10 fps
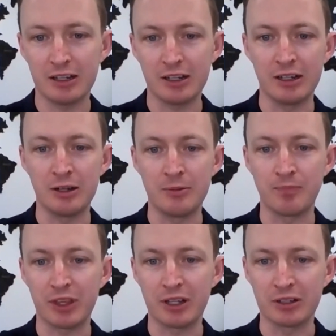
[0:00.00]

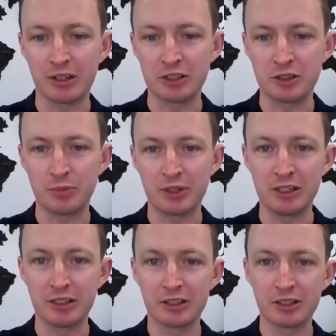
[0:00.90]
I'm going to
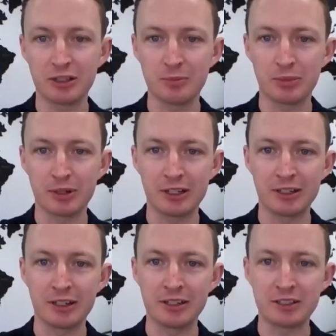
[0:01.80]
be
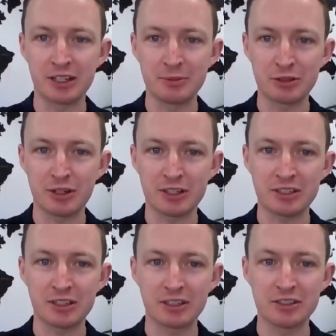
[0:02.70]
completely
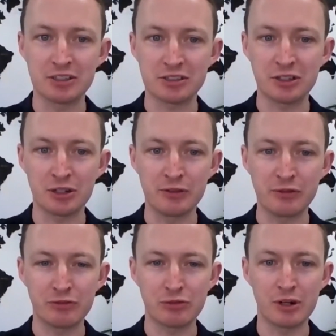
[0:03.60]
democratic and just go
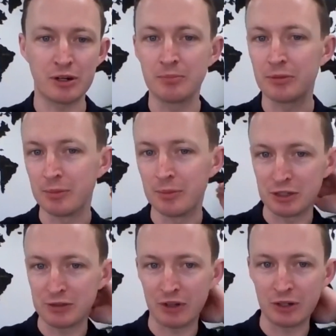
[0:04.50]
from the
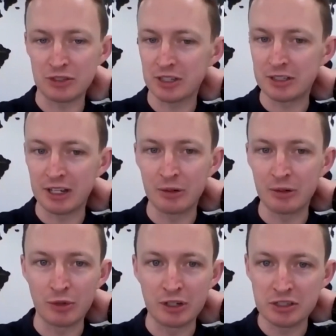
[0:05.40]
most voted
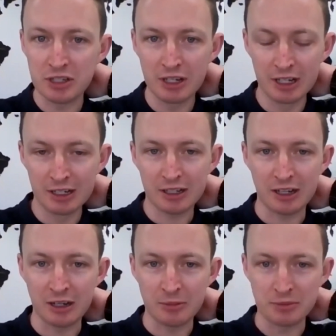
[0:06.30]
downwards.
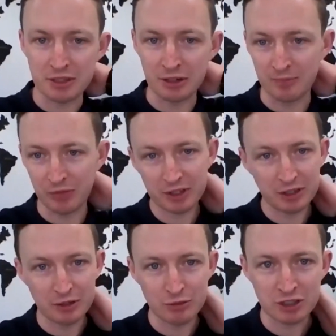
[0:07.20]
So
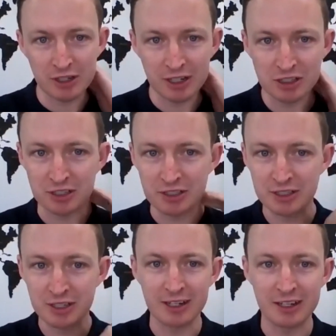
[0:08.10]
congratulations,
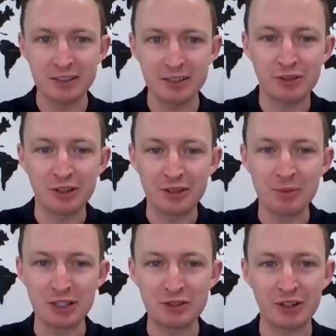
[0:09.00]
Claire, you've got the
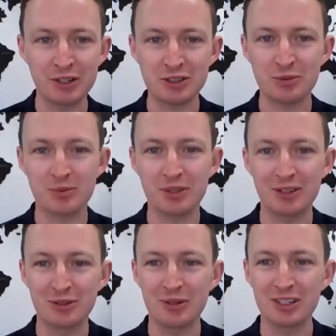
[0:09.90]
most votes with
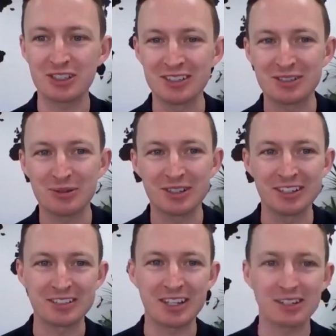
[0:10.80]
your questions. We're going
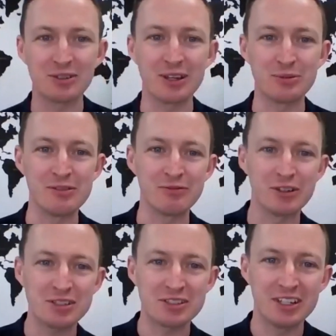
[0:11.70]
to tackle that one
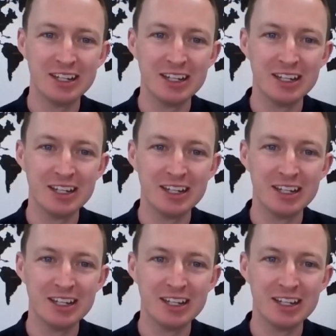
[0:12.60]
first.